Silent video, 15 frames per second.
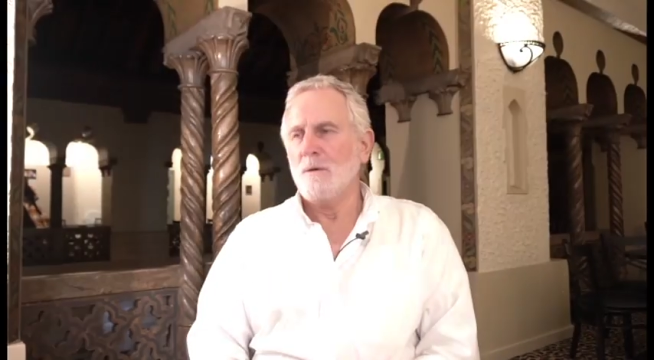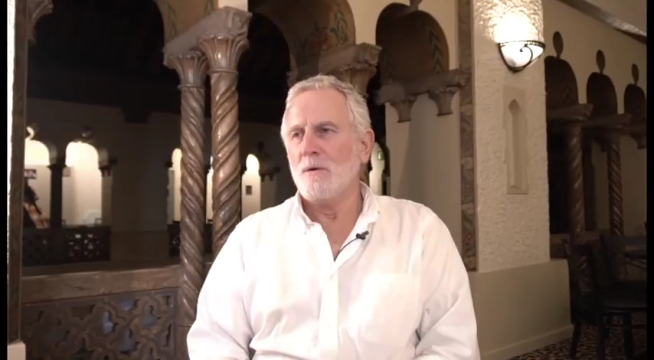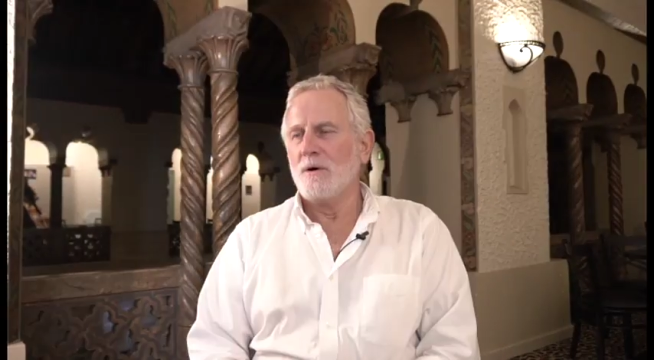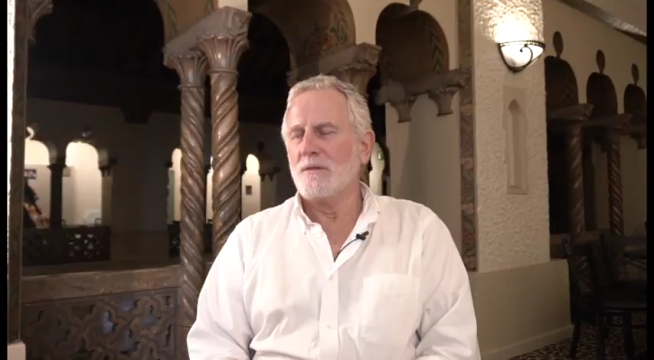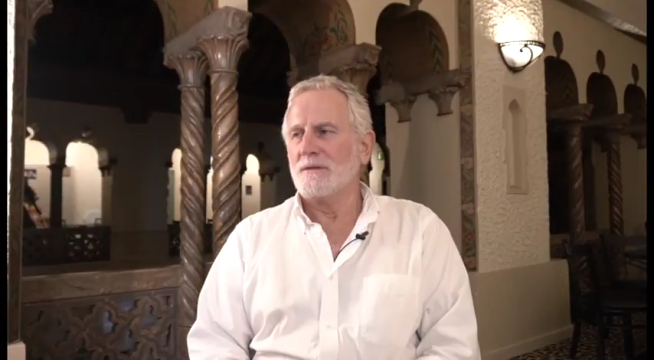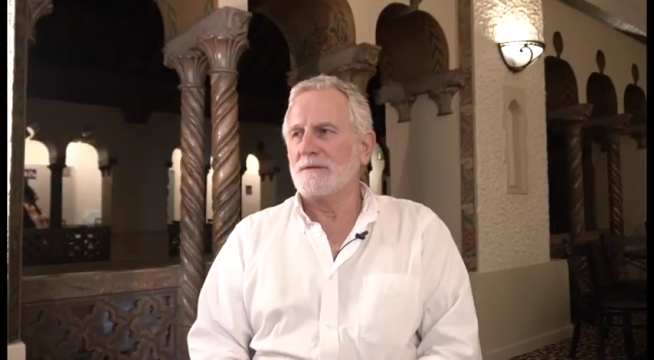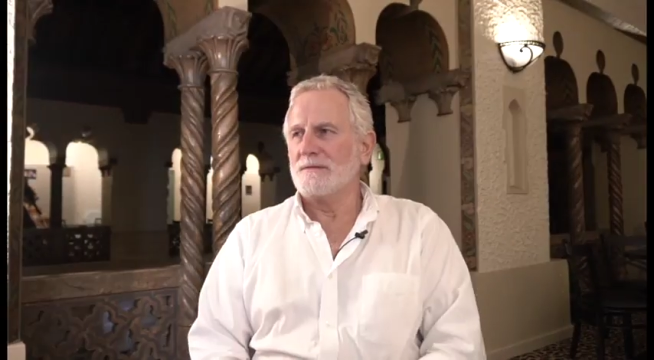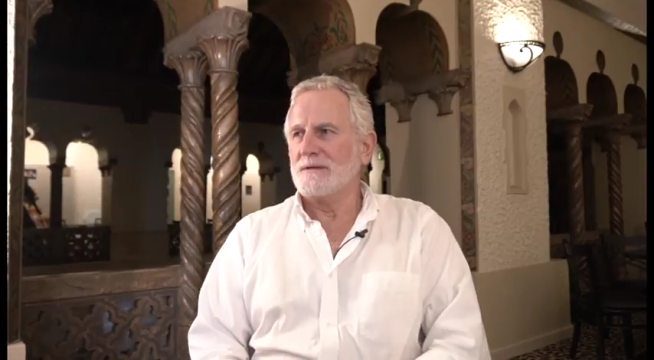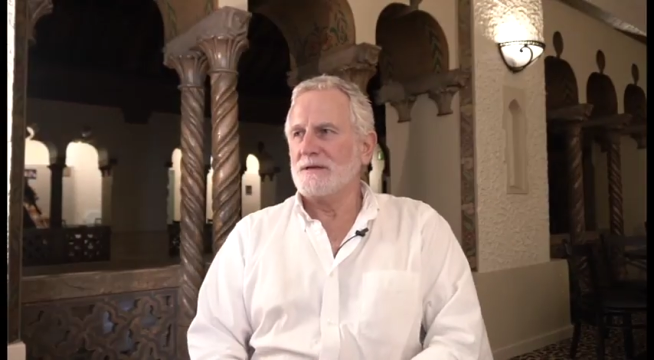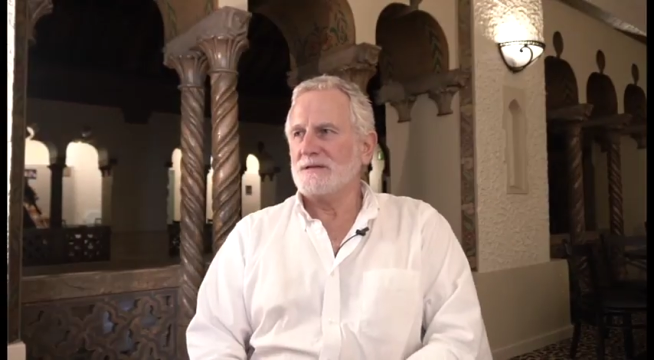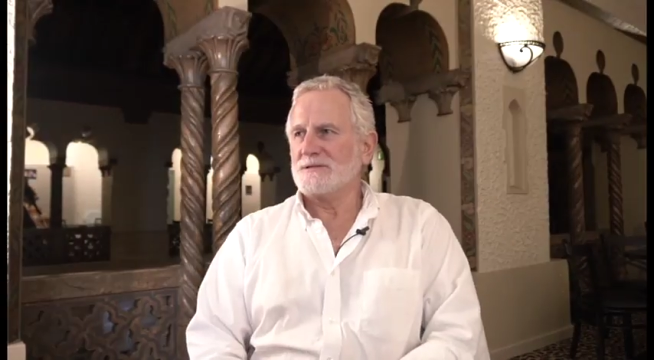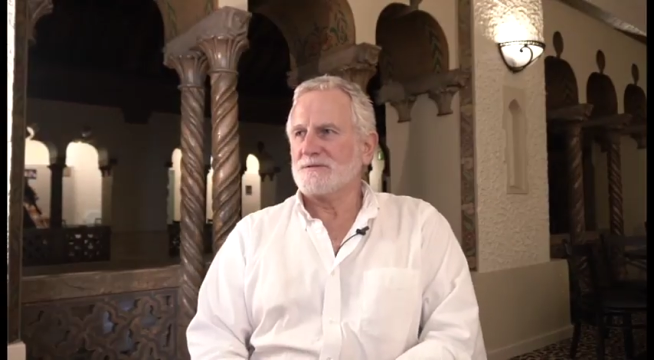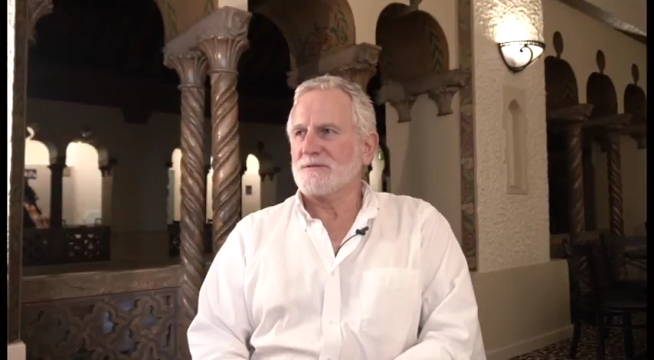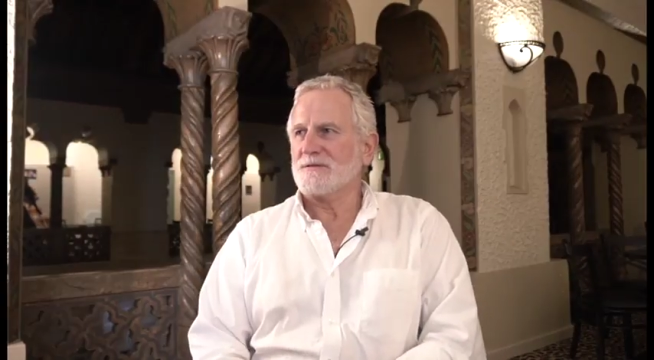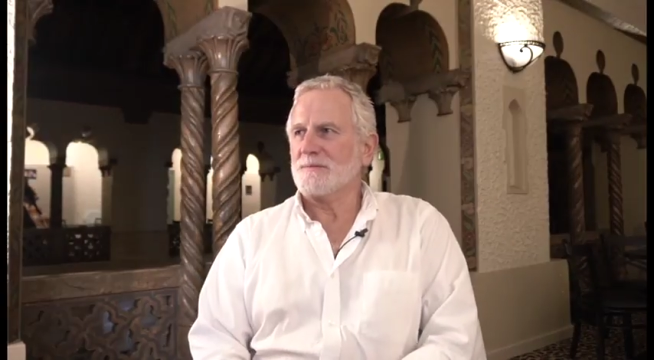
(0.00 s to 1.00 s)
Well, the
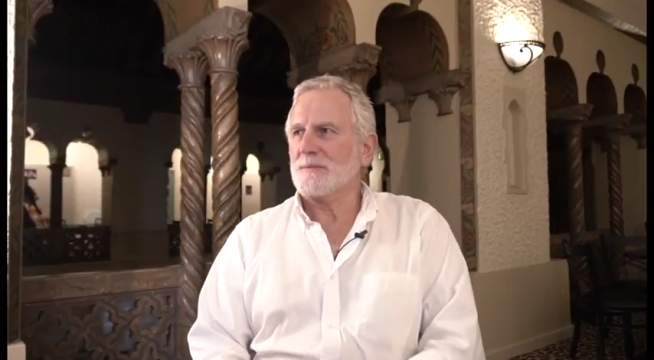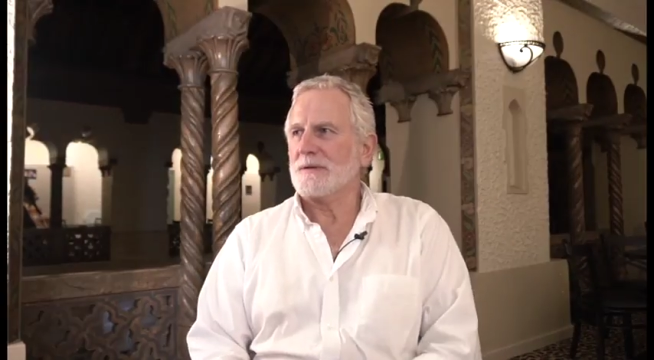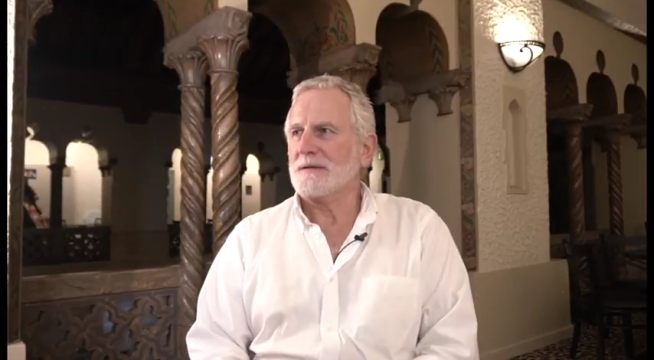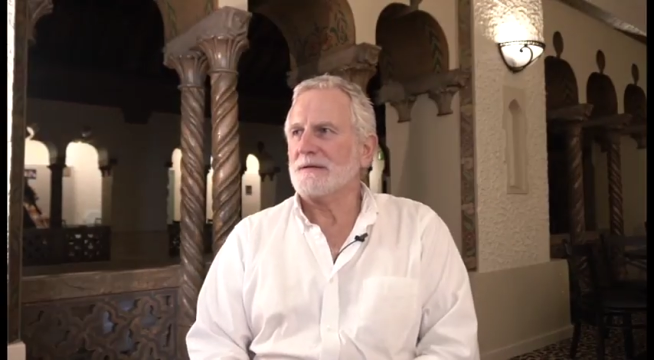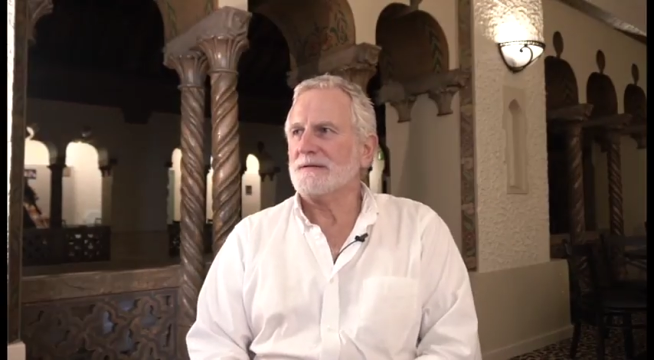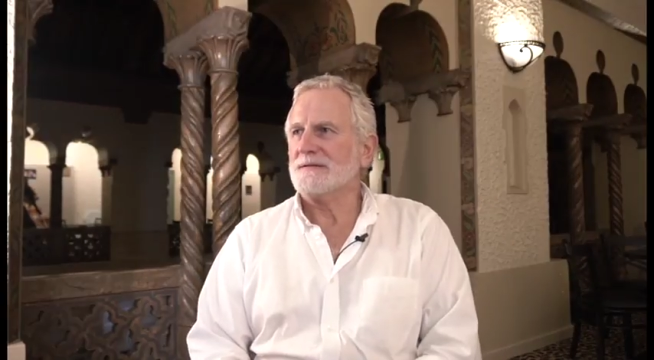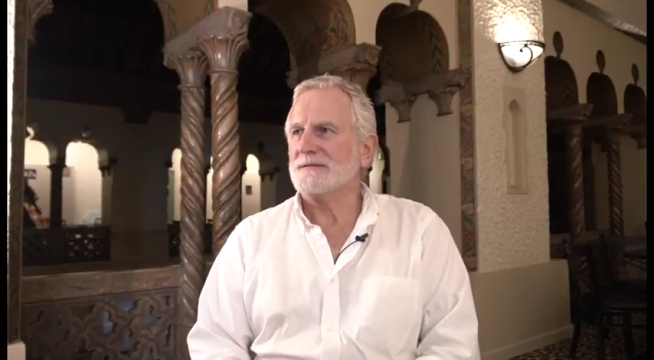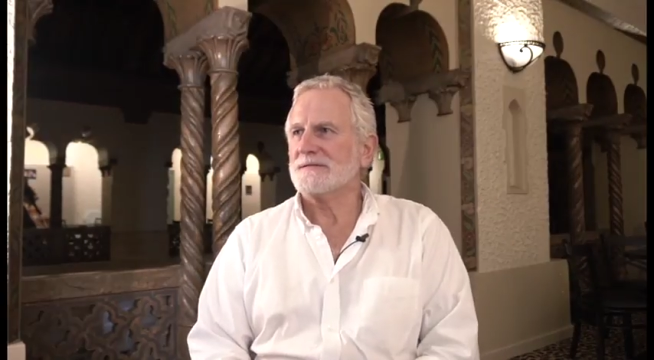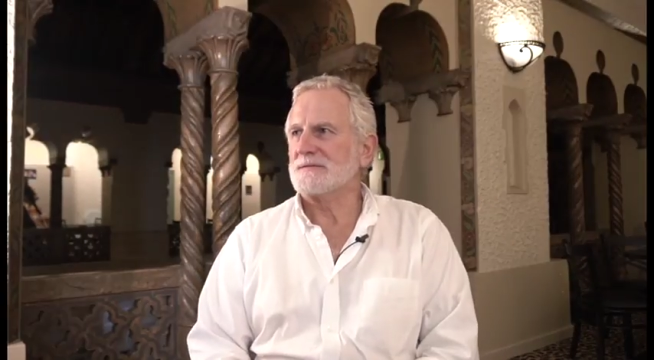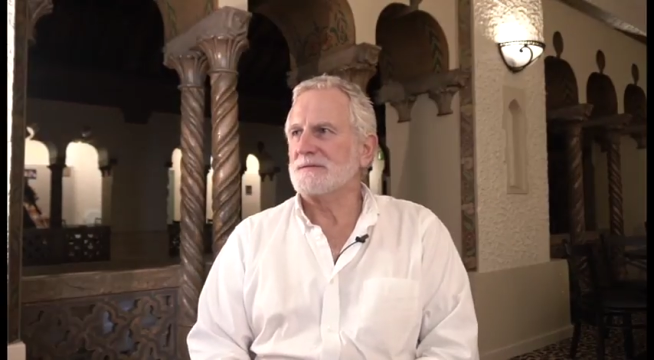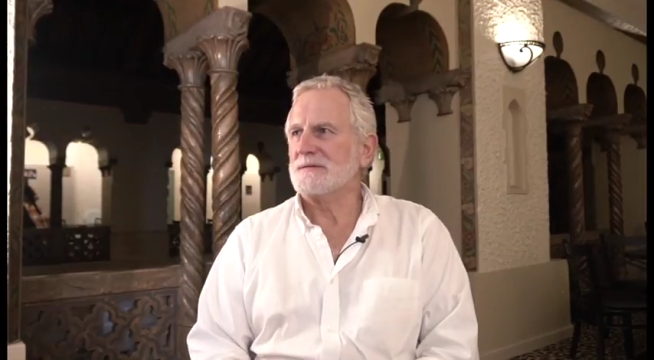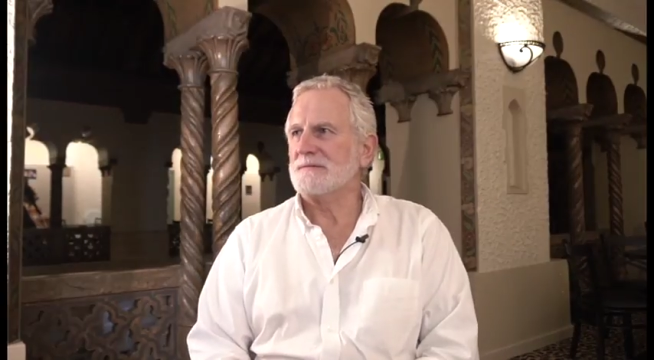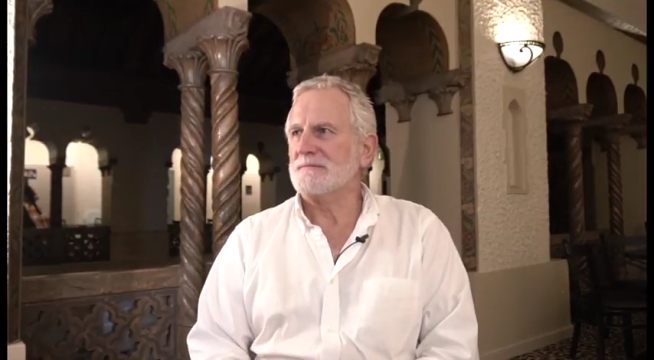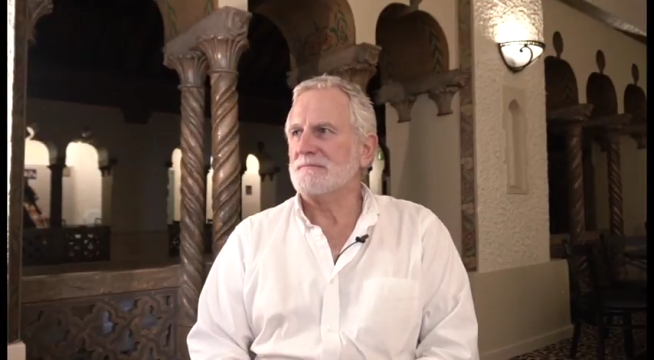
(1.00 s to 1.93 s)
history of the play is the